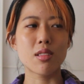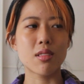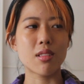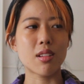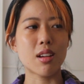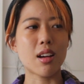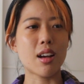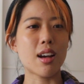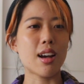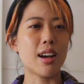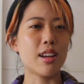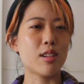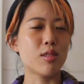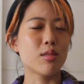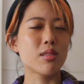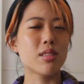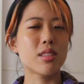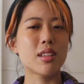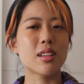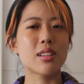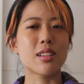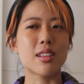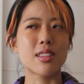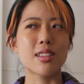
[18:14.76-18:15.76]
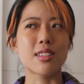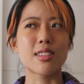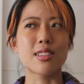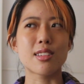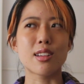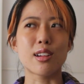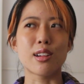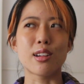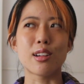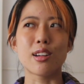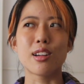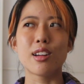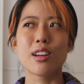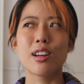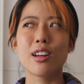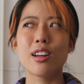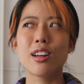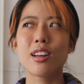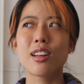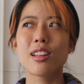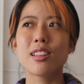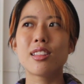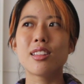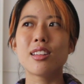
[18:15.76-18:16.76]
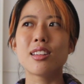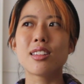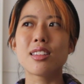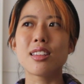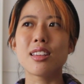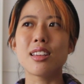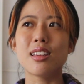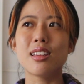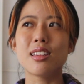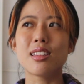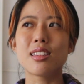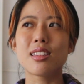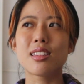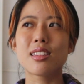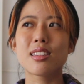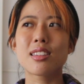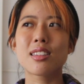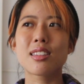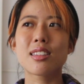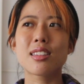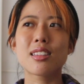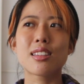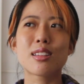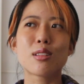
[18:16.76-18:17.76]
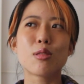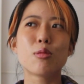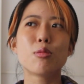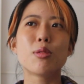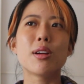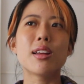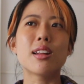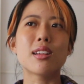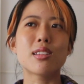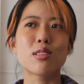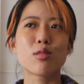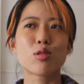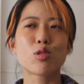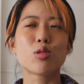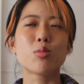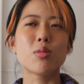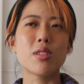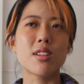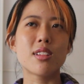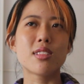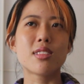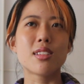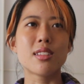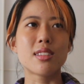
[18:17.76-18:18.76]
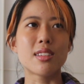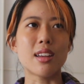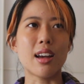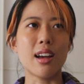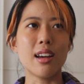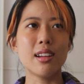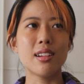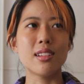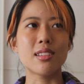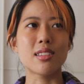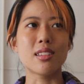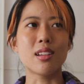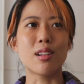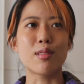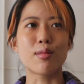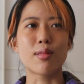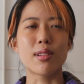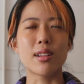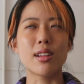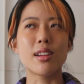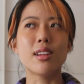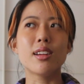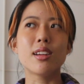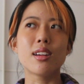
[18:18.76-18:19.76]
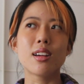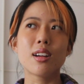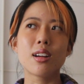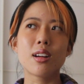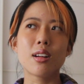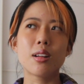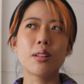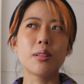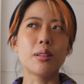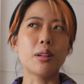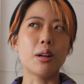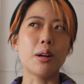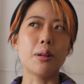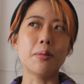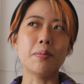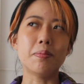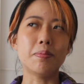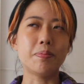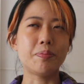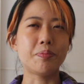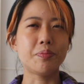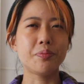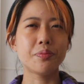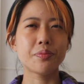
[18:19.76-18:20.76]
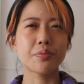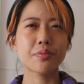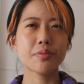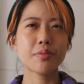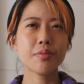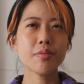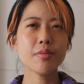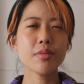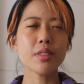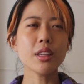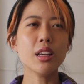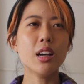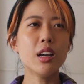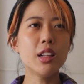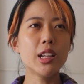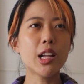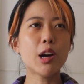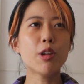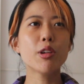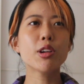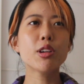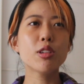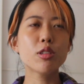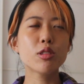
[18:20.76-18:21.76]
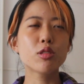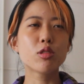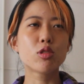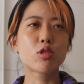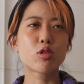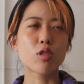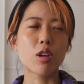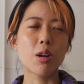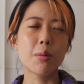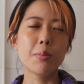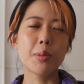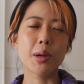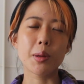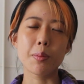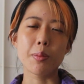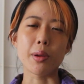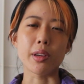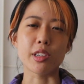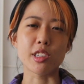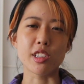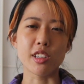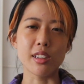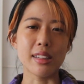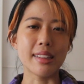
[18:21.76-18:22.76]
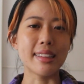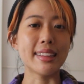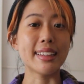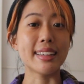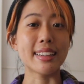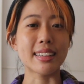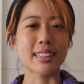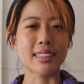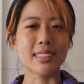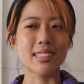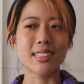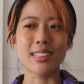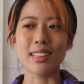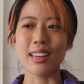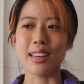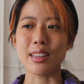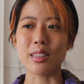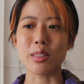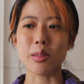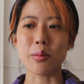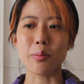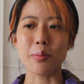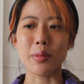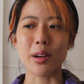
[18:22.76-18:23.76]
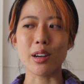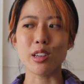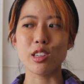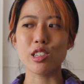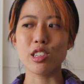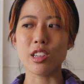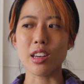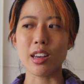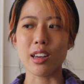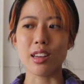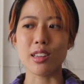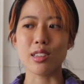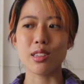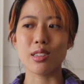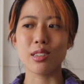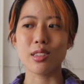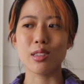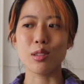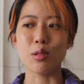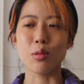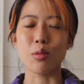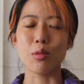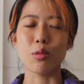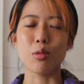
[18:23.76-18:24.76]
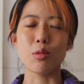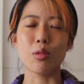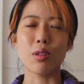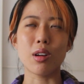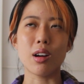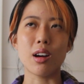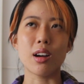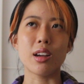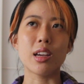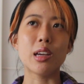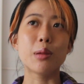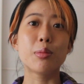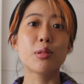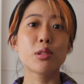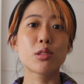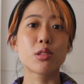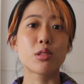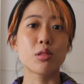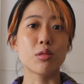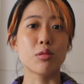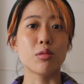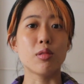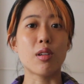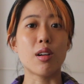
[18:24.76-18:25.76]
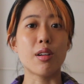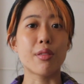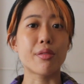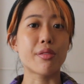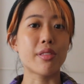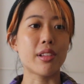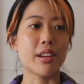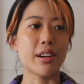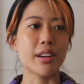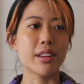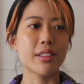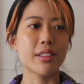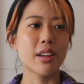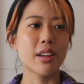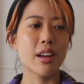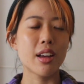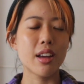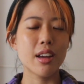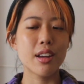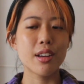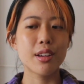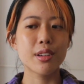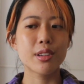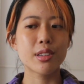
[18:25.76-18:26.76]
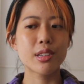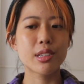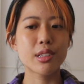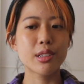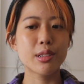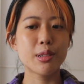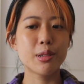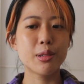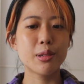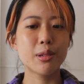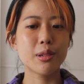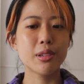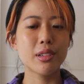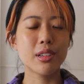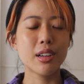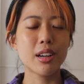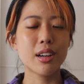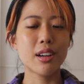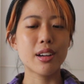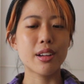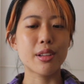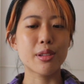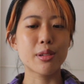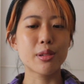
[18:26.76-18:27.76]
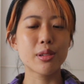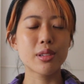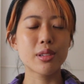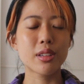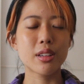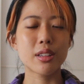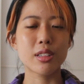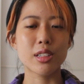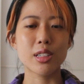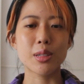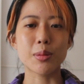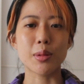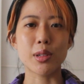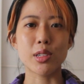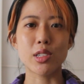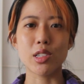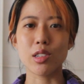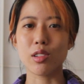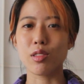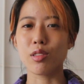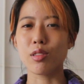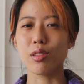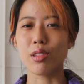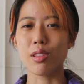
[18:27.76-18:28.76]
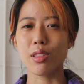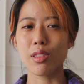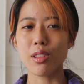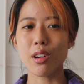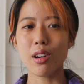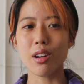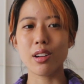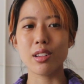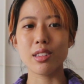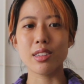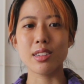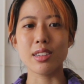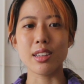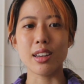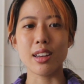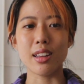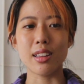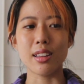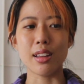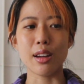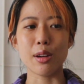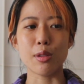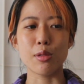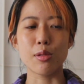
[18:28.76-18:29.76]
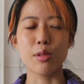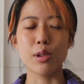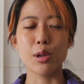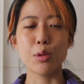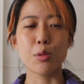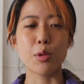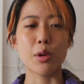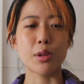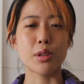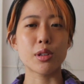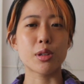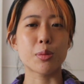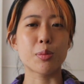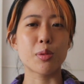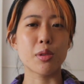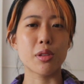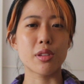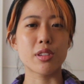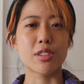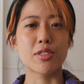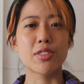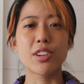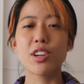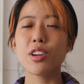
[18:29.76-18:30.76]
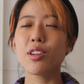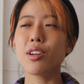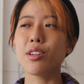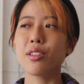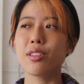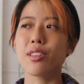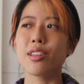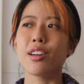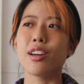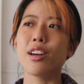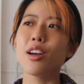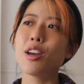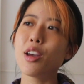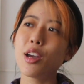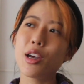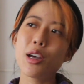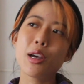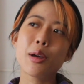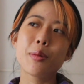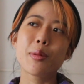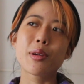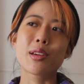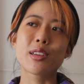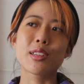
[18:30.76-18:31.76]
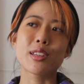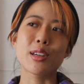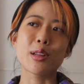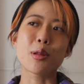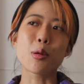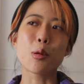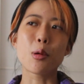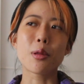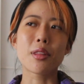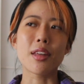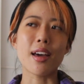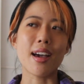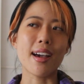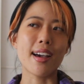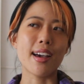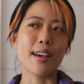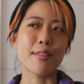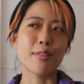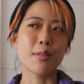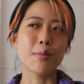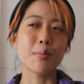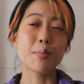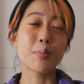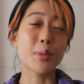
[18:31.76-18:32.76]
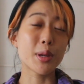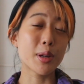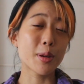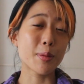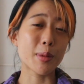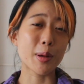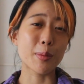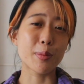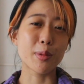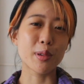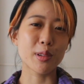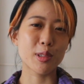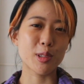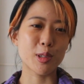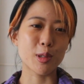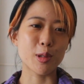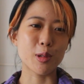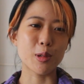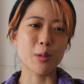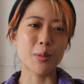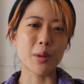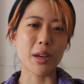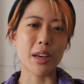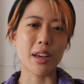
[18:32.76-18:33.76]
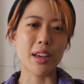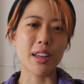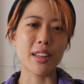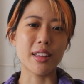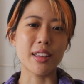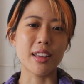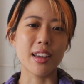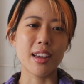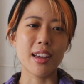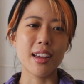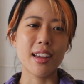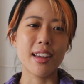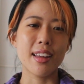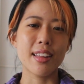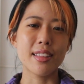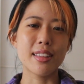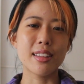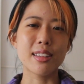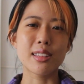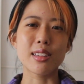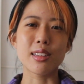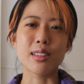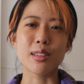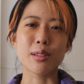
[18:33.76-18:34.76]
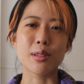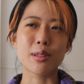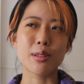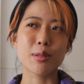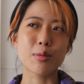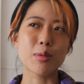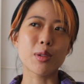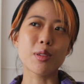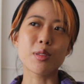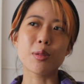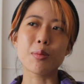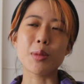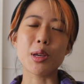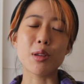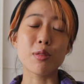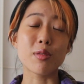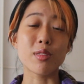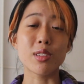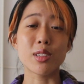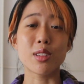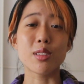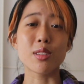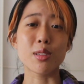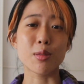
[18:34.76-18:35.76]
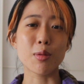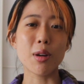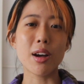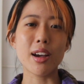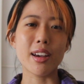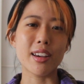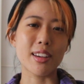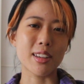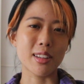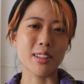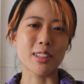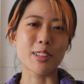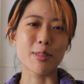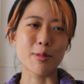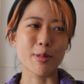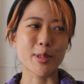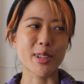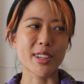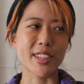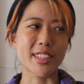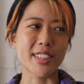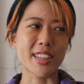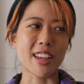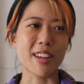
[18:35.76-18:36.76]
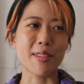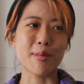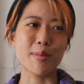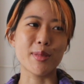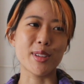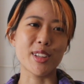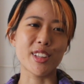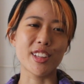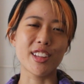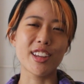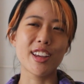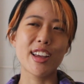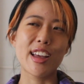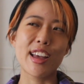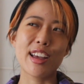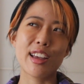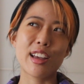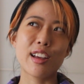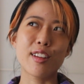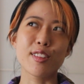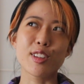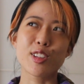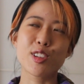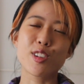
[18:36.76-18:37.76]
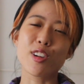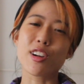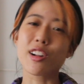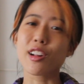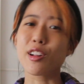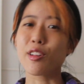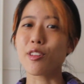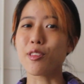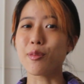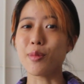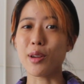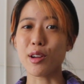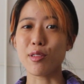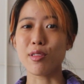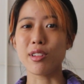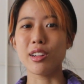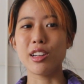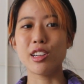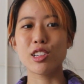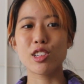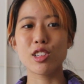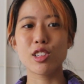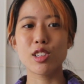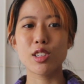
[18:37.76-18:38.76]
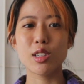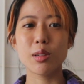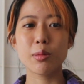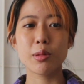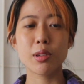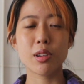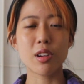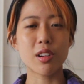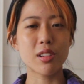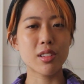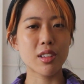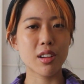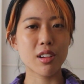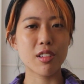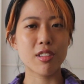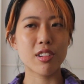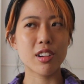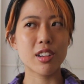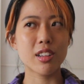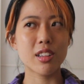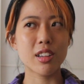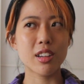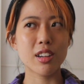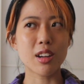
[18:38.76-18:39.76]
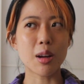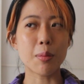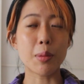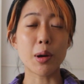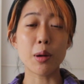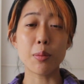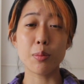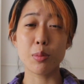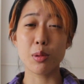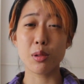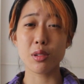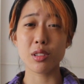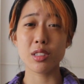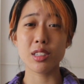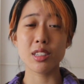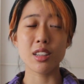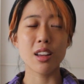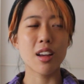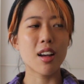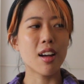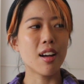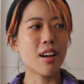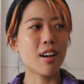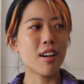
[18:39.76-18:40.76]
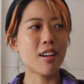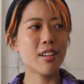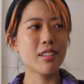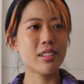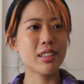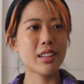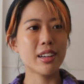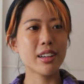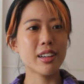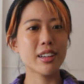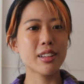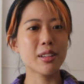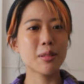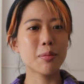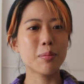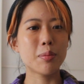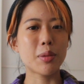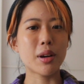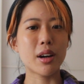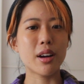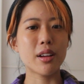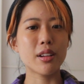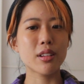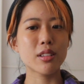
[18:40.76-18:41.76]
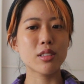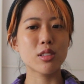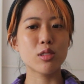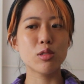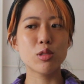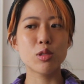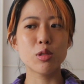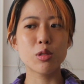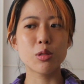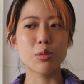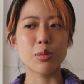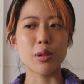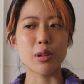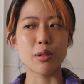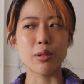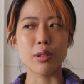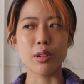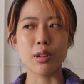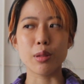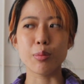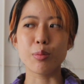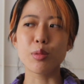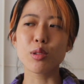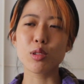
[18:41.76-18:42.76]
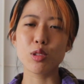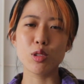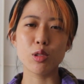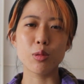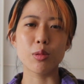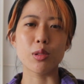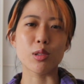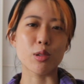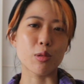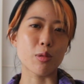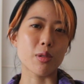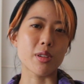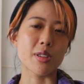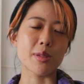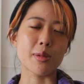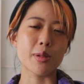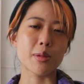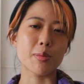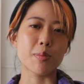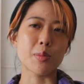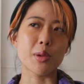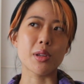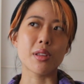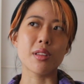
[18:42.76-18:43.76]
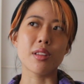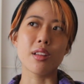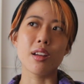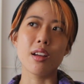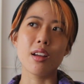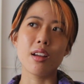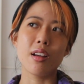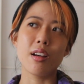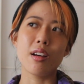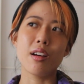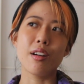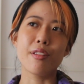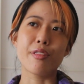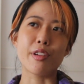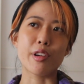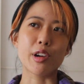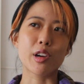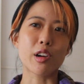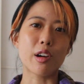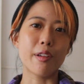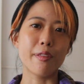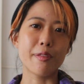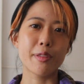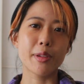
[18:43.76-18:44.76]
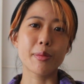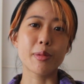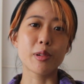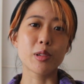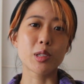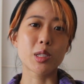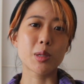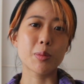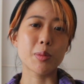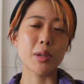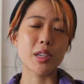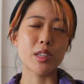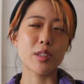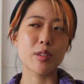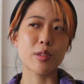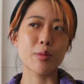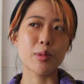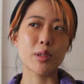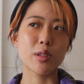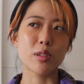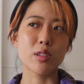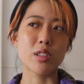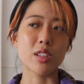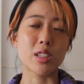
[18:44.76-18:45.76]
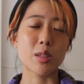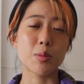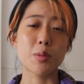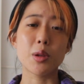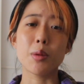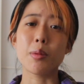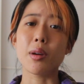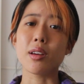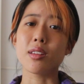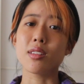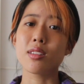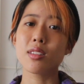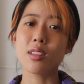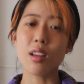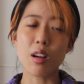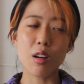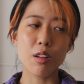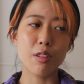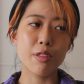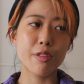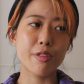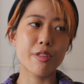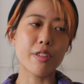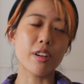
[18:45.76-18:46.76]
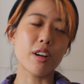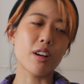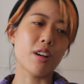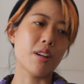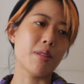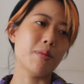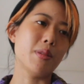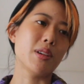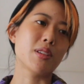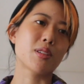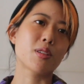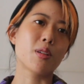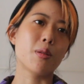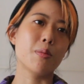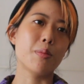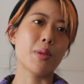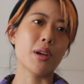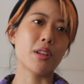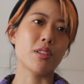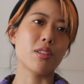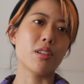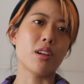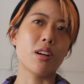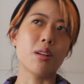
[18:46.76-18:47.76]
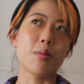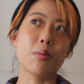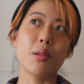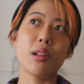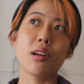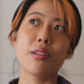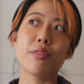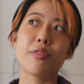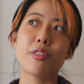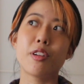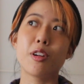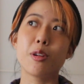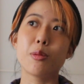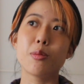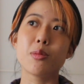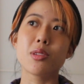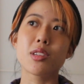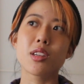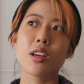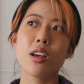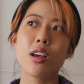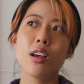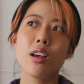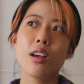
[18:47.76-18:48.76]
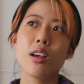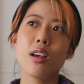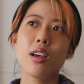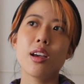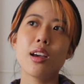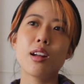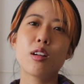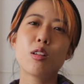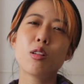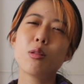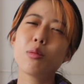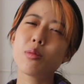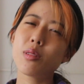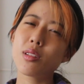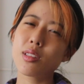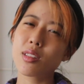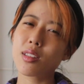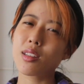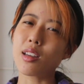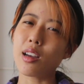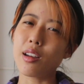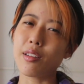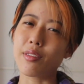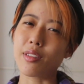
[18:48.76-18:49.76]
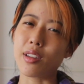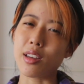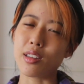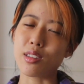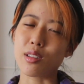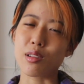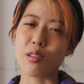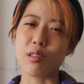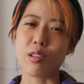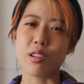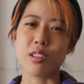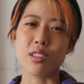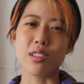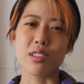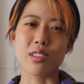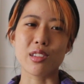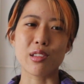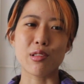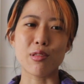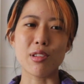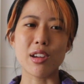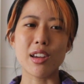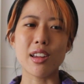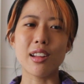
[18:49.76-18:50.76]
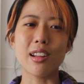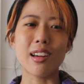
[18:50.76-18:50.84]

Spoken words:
I don't think this is the way that social media is designed. It's not really allowing you to draw big picture links as much as you are able to offline. So yeah, those are just my general thoughts, and I really wanted to put this video out there because I know that I haven't been on my booktube, and this is one of the main reasons why. It's because I've been kind of struggling with my relationship to content creating about books online. But booktube has always been a very comfortable space for me to just be myself, as compared to other platforms, and I hope this kind of gets across the screen.